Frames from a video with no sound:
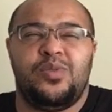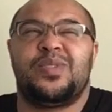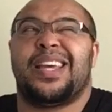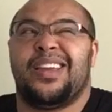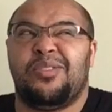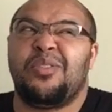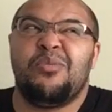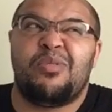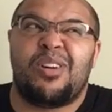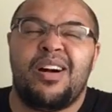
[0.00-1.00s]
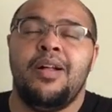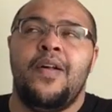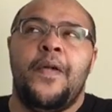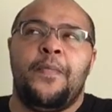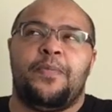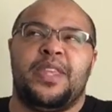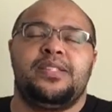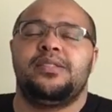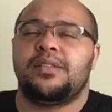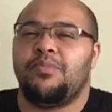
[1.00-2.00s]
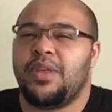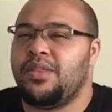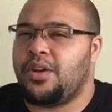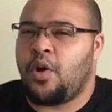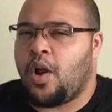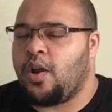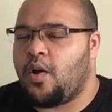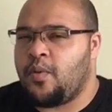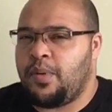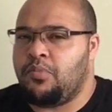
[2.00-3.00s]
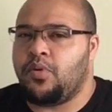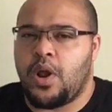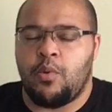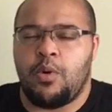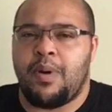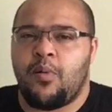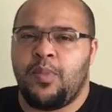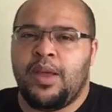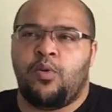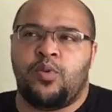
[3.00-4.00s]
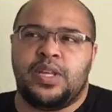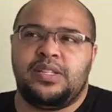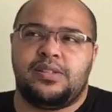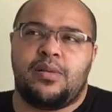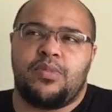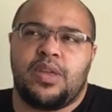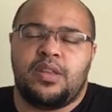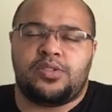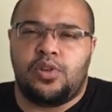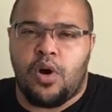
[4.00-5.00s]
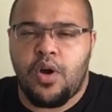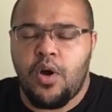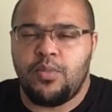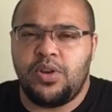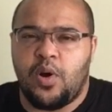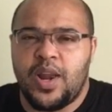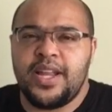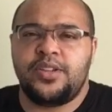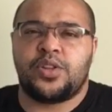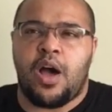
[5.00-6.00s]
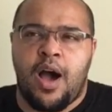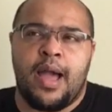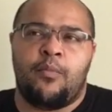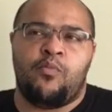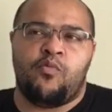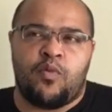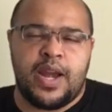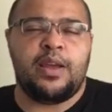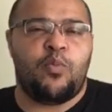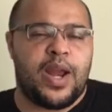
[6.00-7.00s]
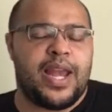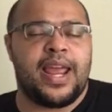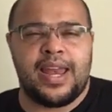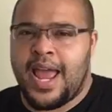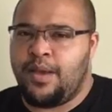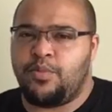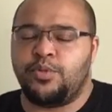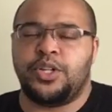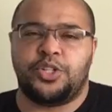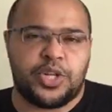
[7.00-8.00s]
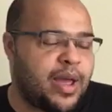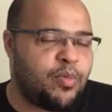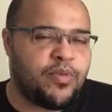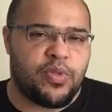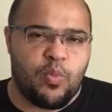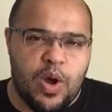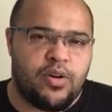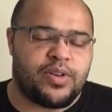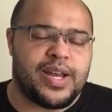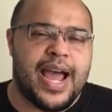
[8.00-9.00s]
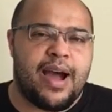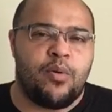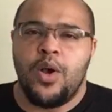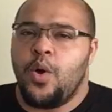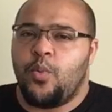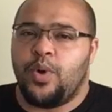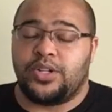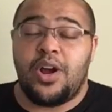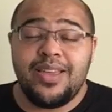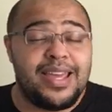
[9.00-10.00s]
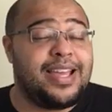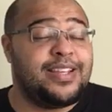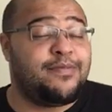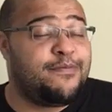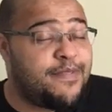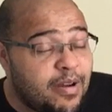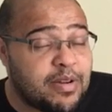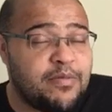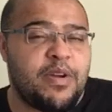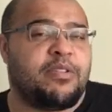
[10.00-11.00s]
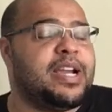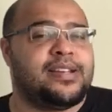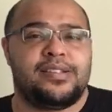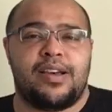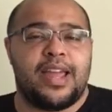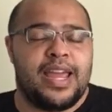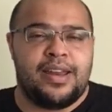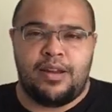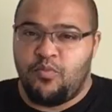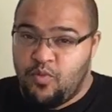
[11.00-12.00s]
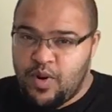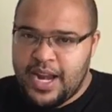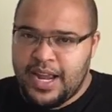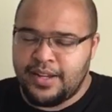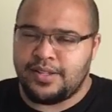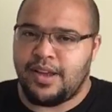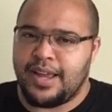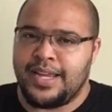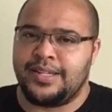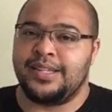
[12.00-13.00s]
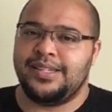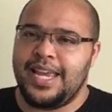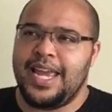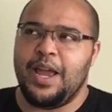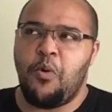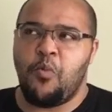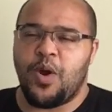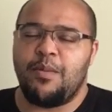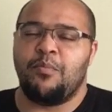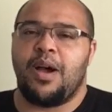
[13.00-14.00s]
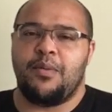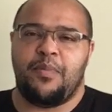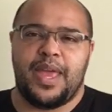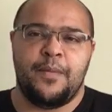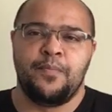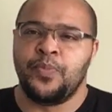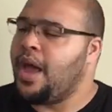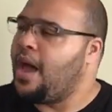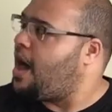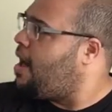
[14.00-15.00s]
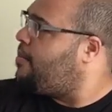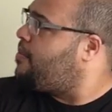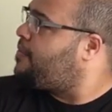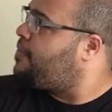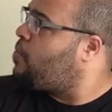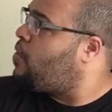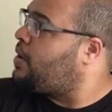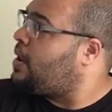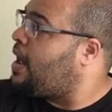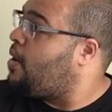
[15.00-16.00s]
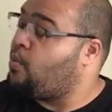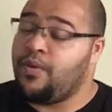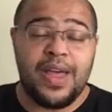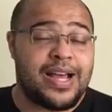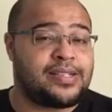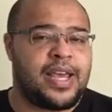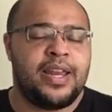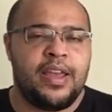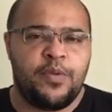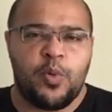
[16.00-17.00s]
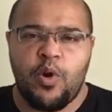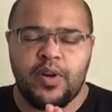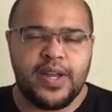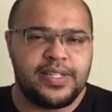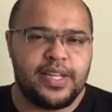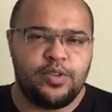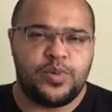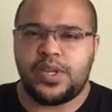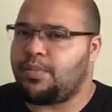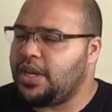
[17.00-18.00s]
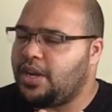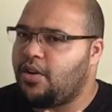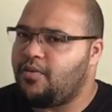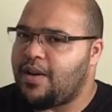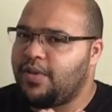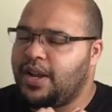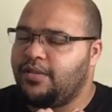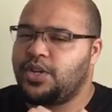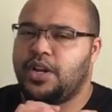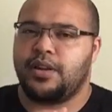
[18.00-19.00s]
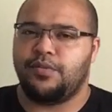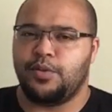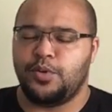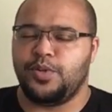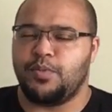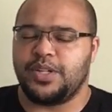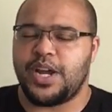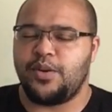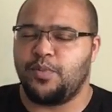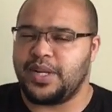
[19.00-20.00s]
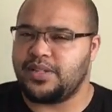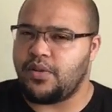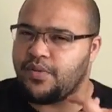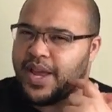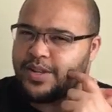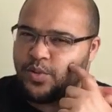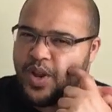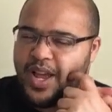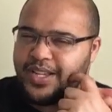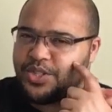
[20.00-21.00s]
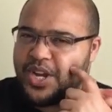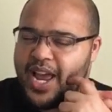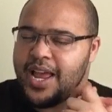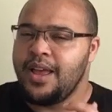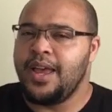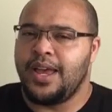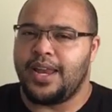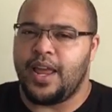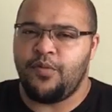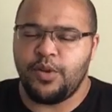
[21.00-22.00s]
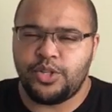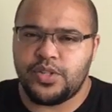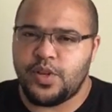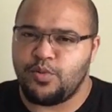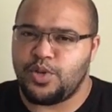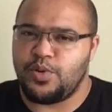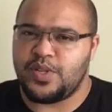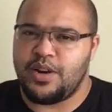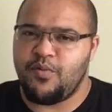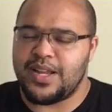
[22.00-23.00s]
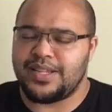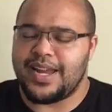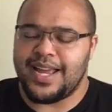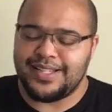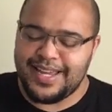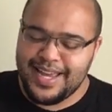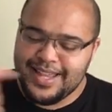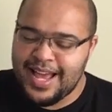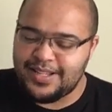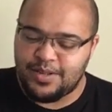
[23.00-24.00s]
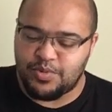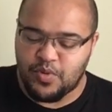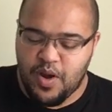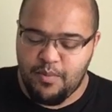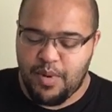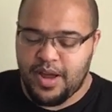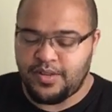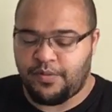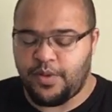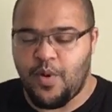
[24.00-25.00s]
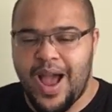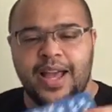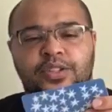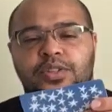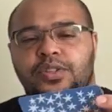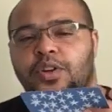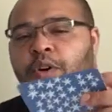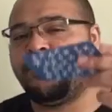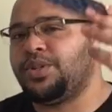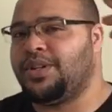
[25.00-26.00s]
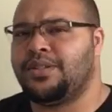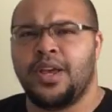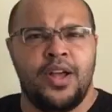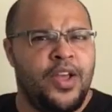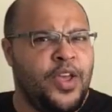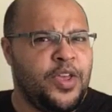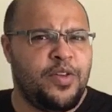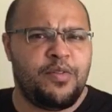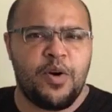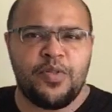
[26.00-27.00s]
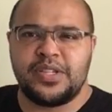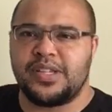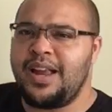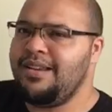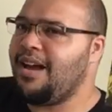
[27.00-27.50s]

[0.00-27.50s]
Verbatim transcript: saying, you know what, this is something that not a lot of people know about me, or this is something that's not common knowledge that I am ready, willing and able to share with the world now, which I think is very, very exciting, and I'm really excited to see what it might be. Um, for, uh, with that said, if you are a continued subby, you know Raffy loves you, and if you're new to my channel, please don't forget to like, share, and if you should so choose and it resonates, hit that subscribe button. For your actions and options, you've got the sun